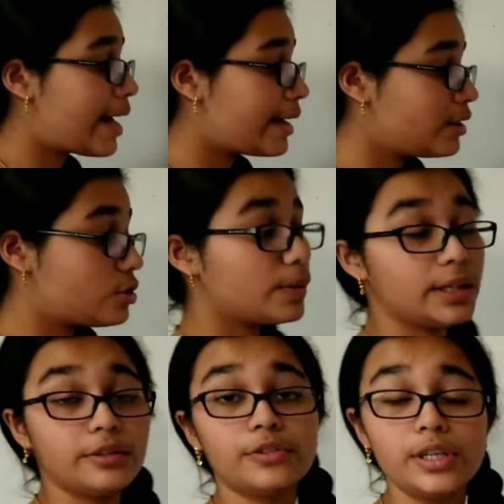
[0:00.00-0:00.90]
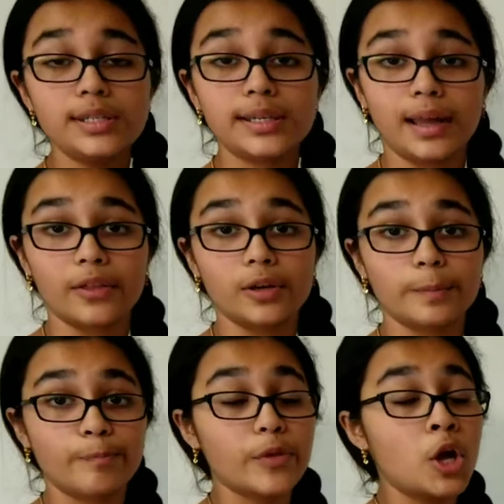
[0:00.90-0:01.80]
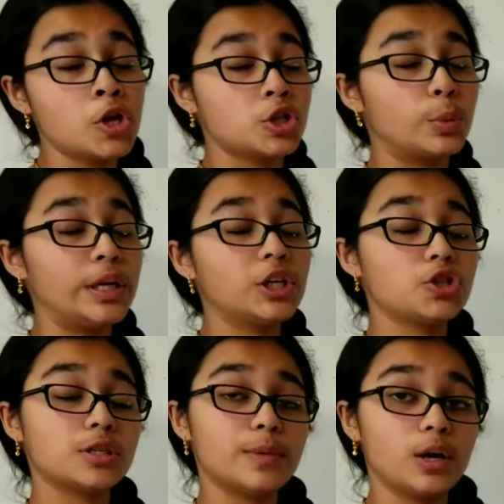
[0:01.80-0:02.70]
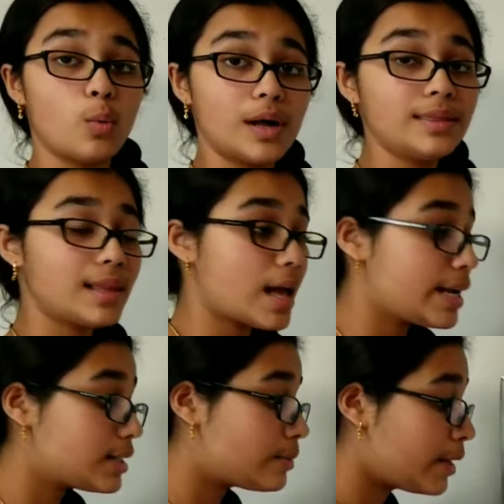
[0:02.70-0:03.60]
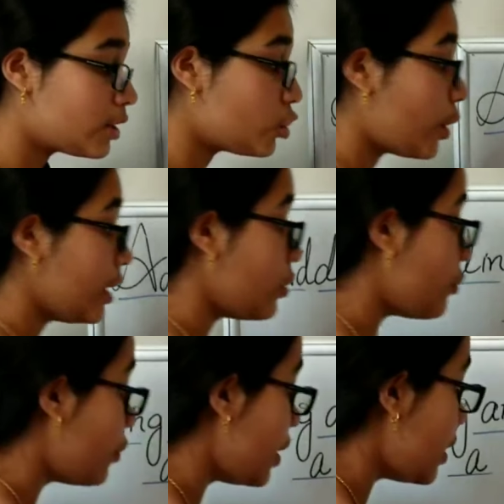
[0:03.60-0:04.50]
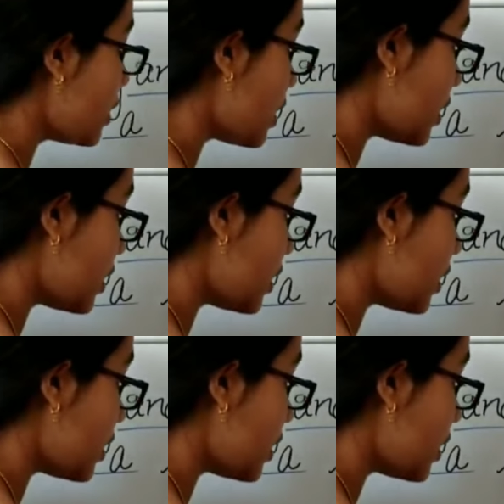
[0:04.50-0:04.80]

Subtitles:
add the 23's together. So we could just make one line to make the 23's